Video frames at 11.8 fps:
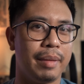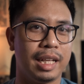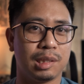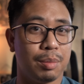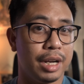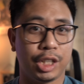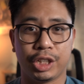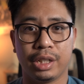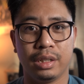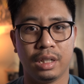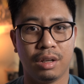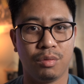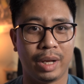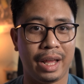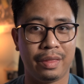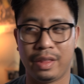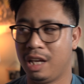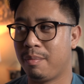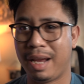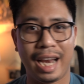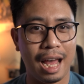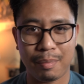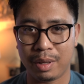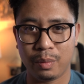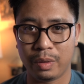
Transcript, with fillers: man's prediction of what I think might happen